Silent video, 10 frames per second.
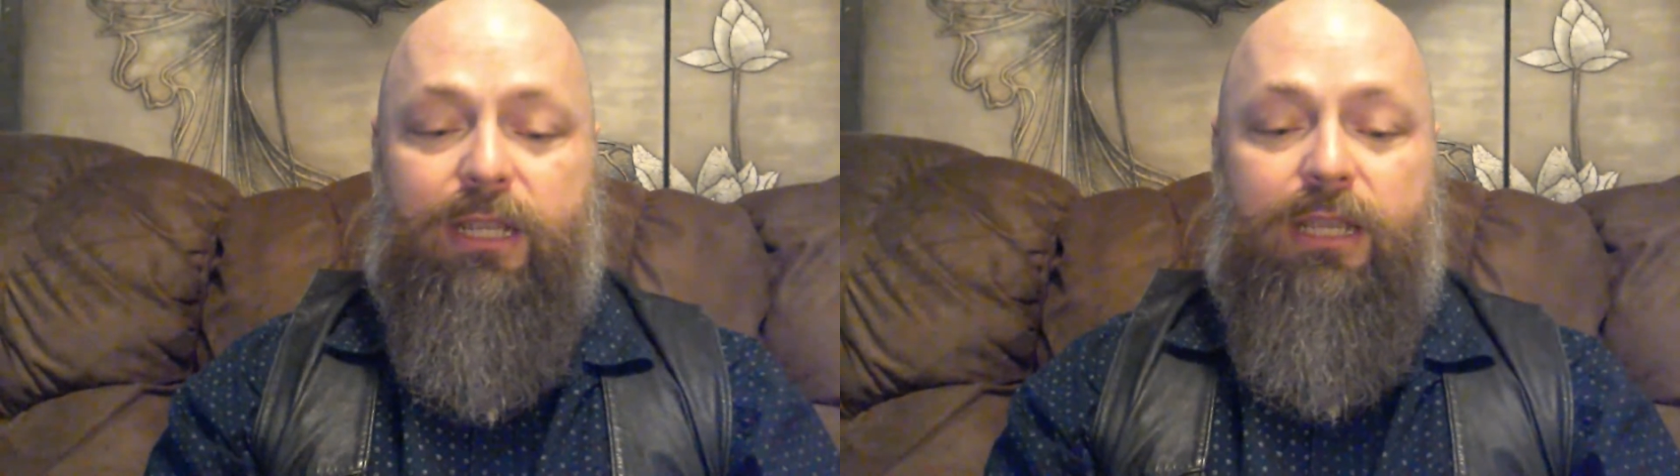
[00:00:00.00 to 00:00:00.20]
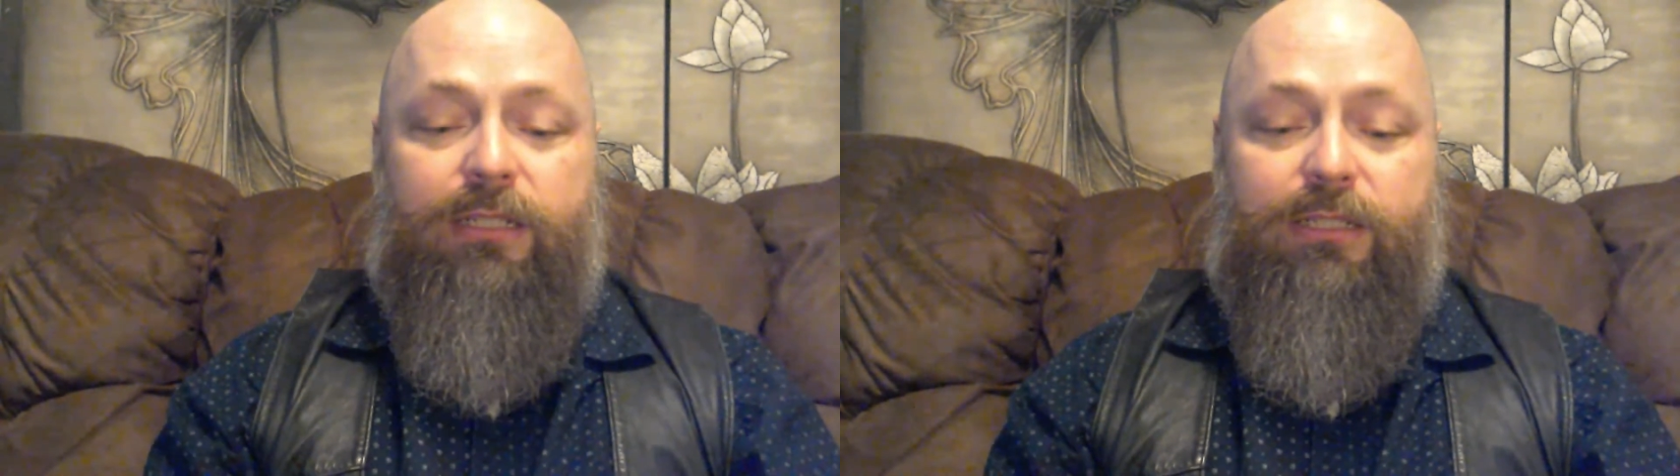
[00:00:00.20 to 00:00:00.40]

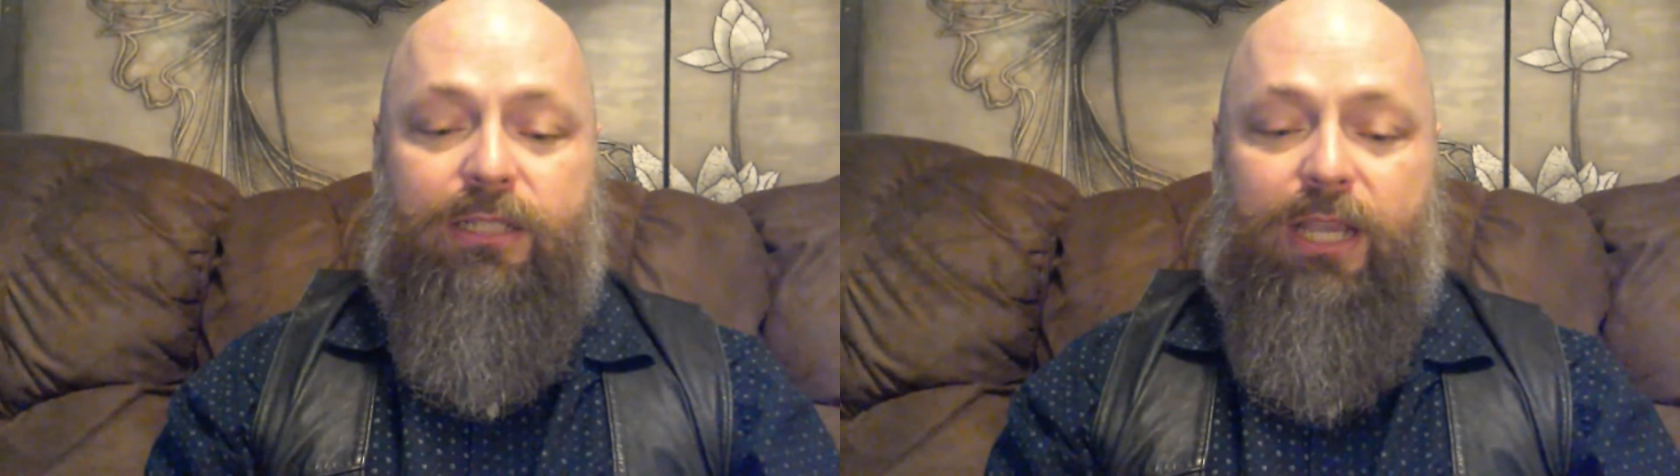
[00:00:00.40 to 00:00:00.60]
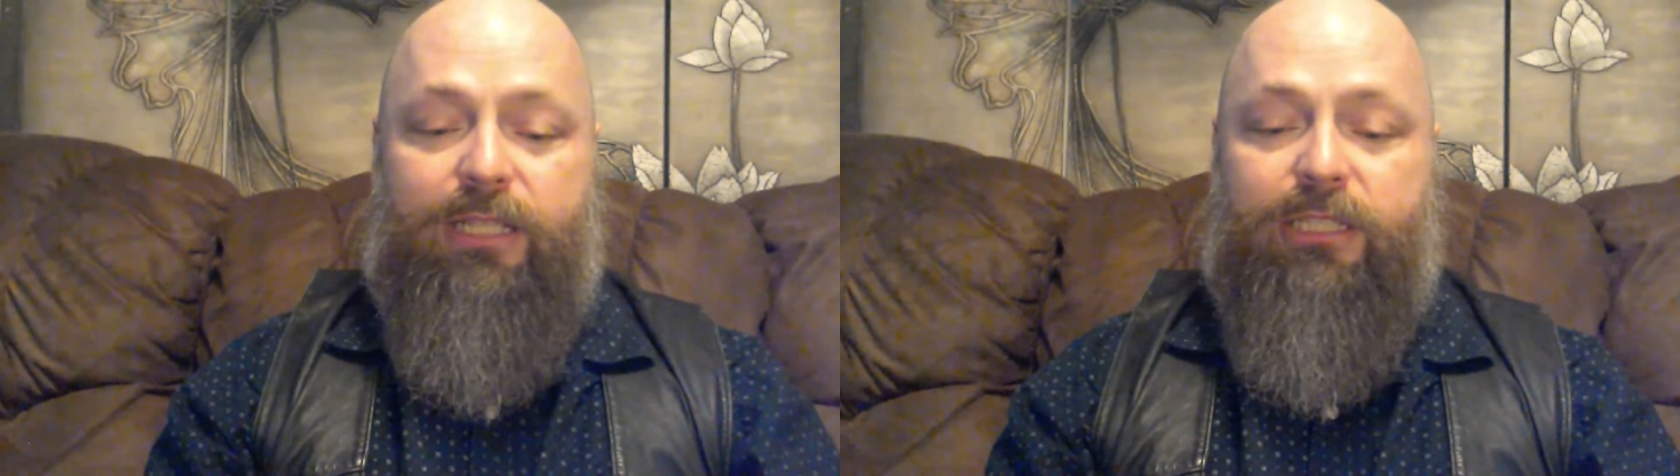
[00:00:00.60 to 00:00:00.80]
to
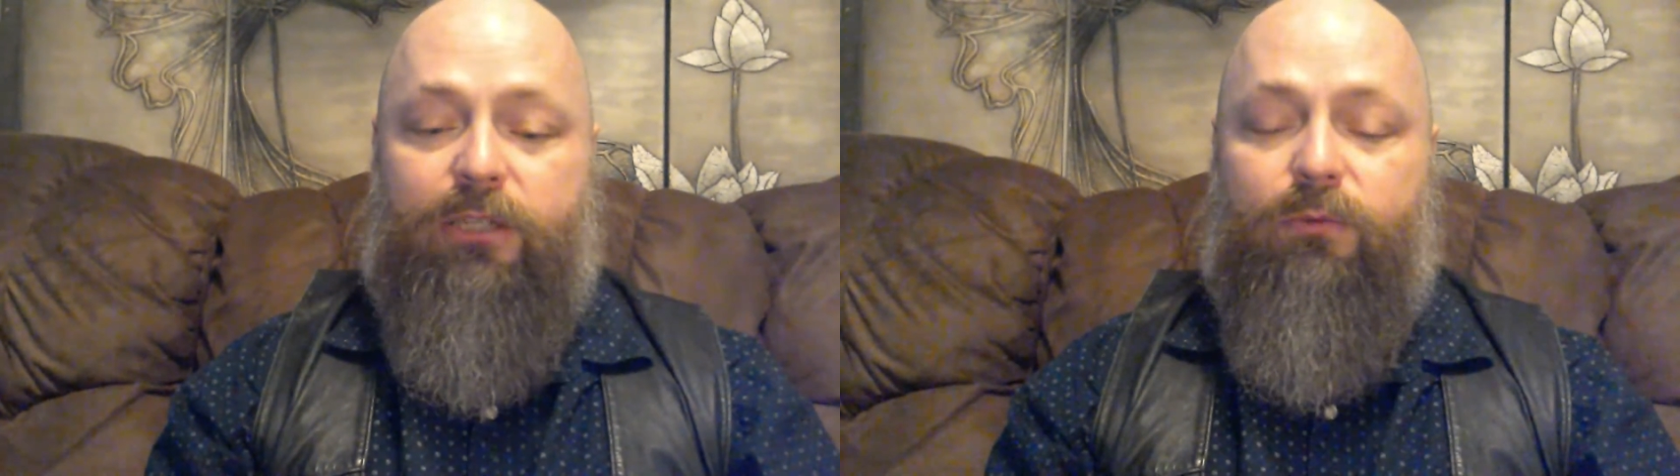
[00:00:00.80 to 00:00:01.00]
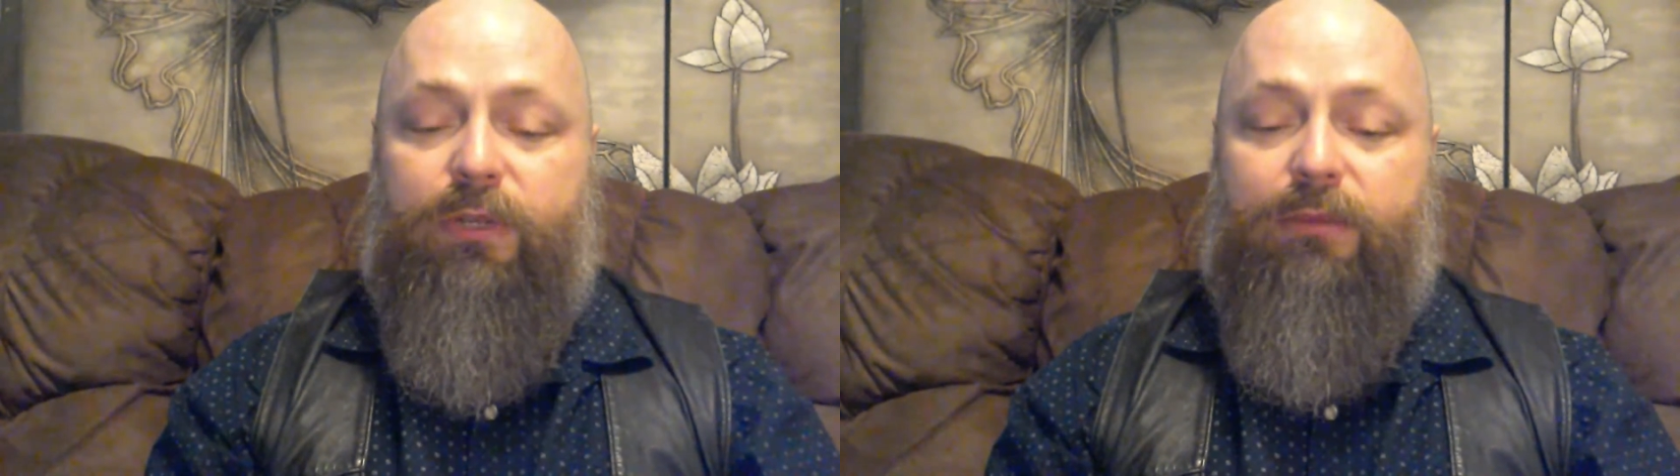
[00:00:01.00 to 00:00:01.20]
task you
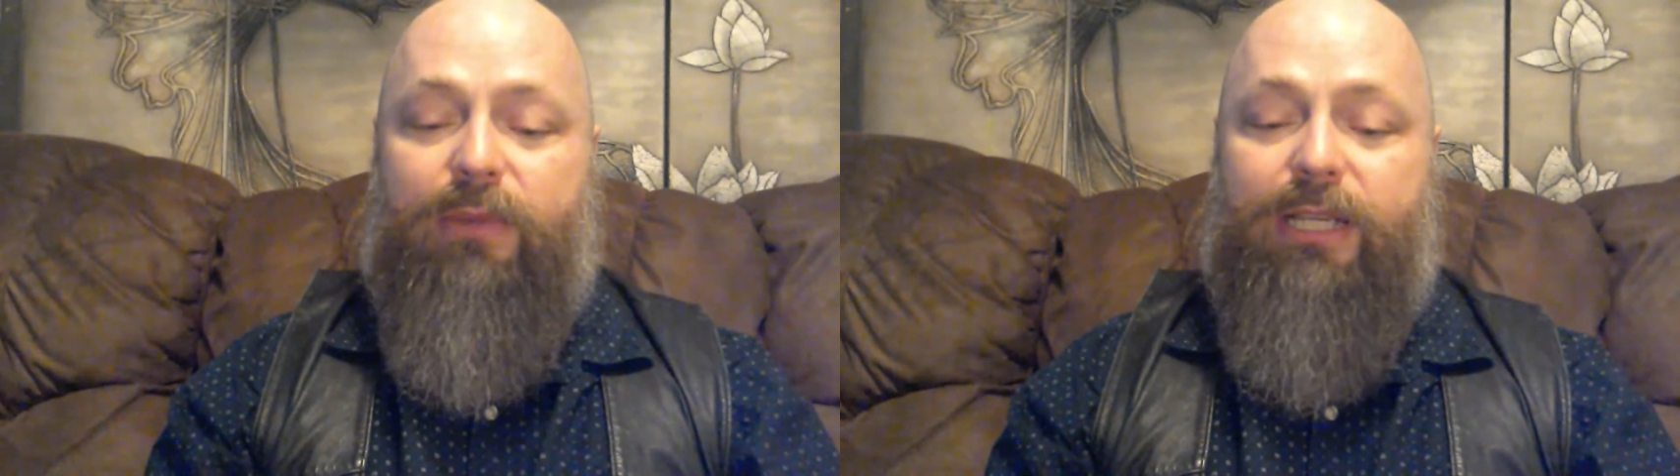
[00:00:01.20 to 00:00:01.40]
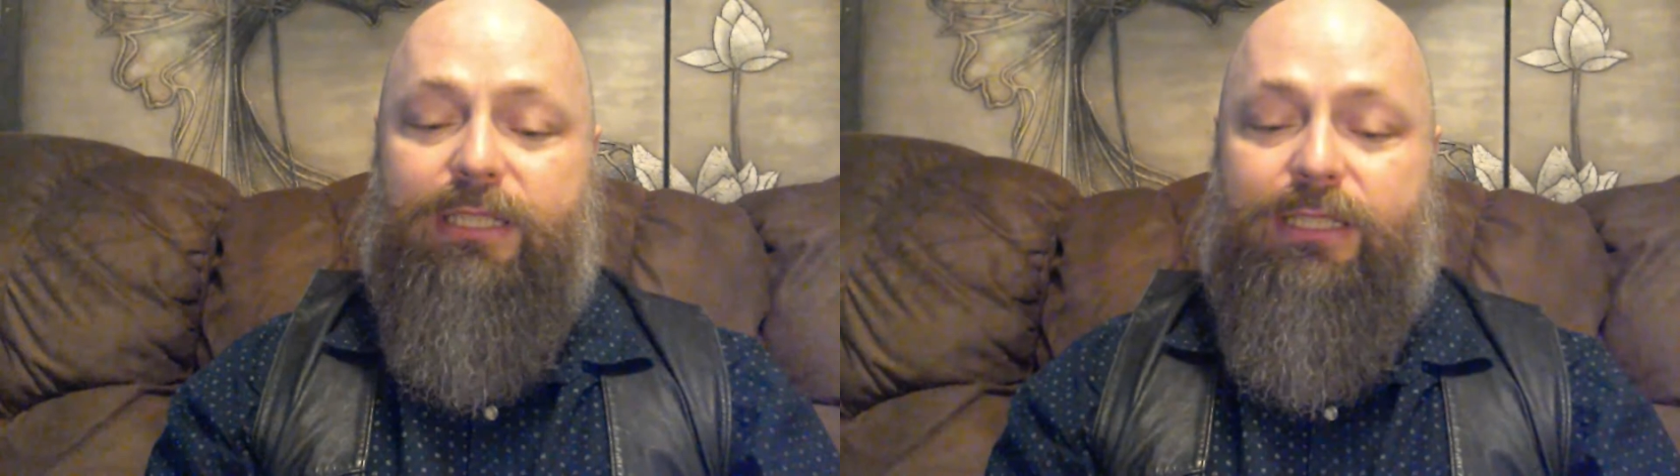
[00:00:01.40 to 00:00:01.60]
with
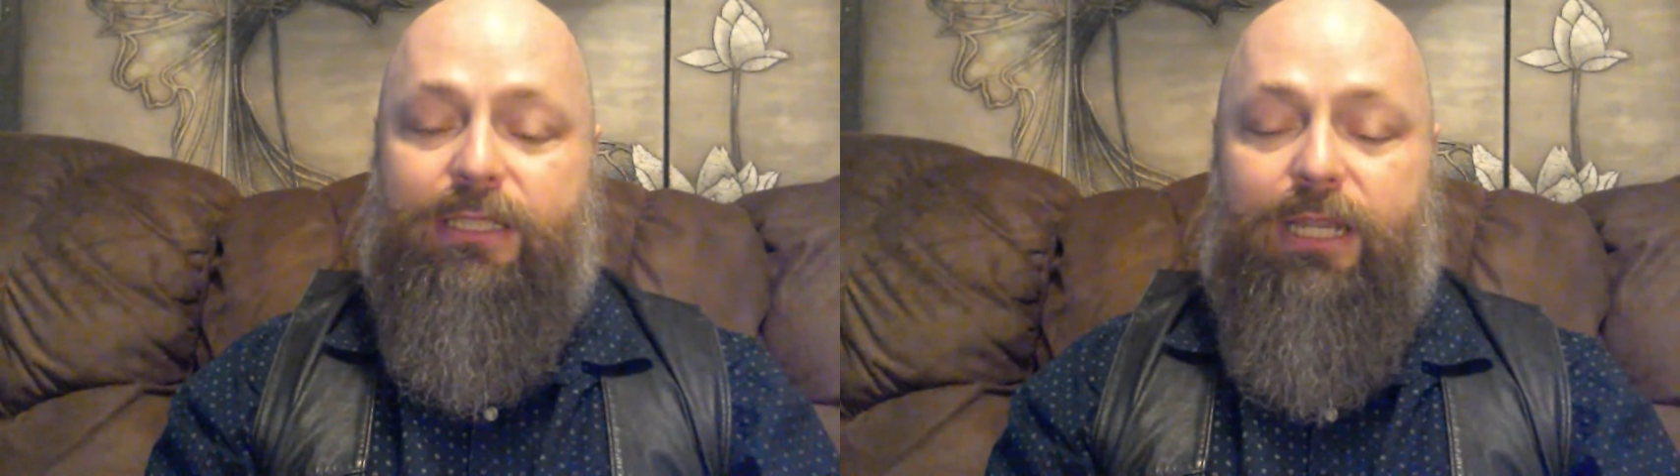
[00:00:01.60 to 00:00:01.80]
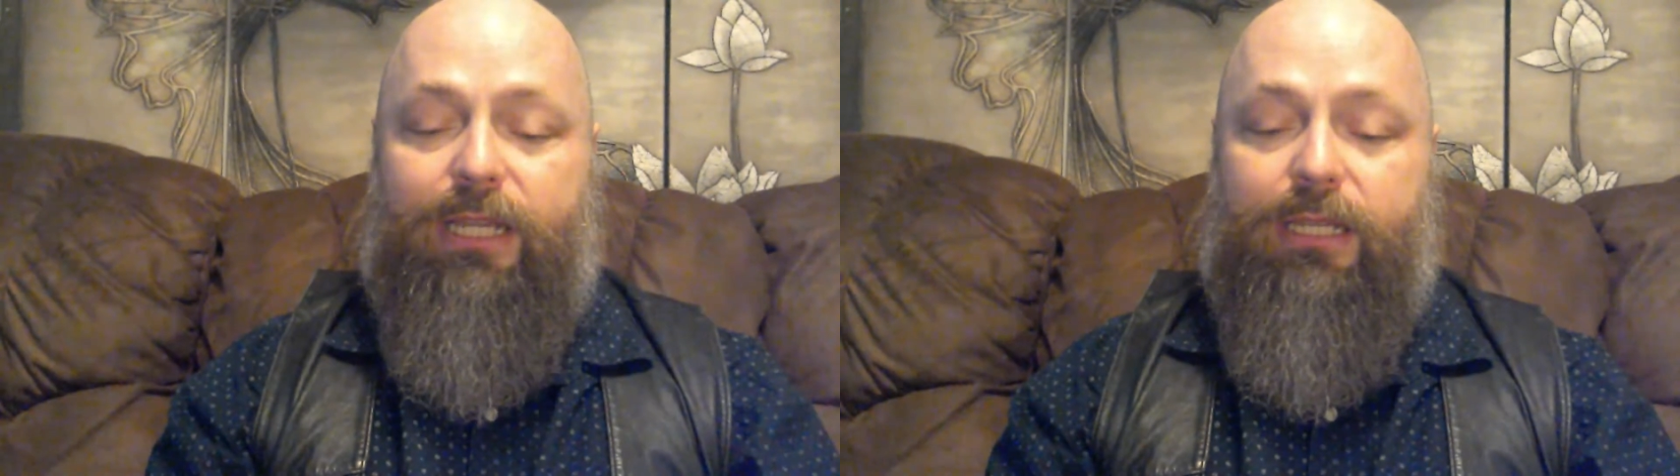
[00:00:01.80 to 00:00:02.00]
my
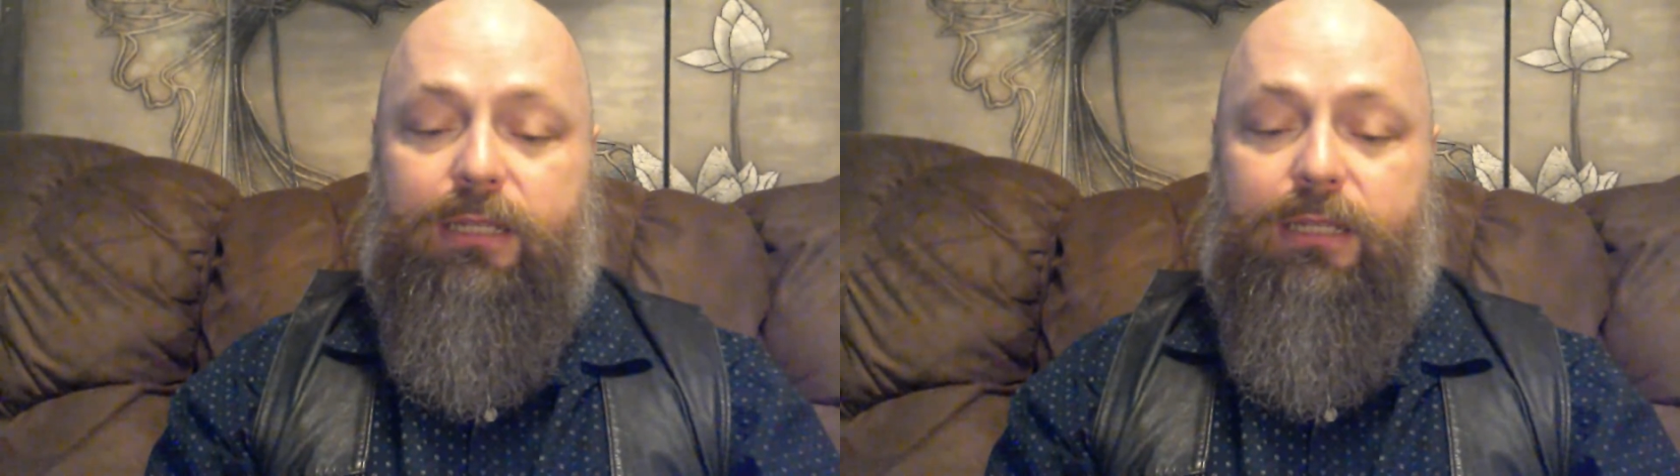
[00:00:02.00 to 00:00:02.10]
stick.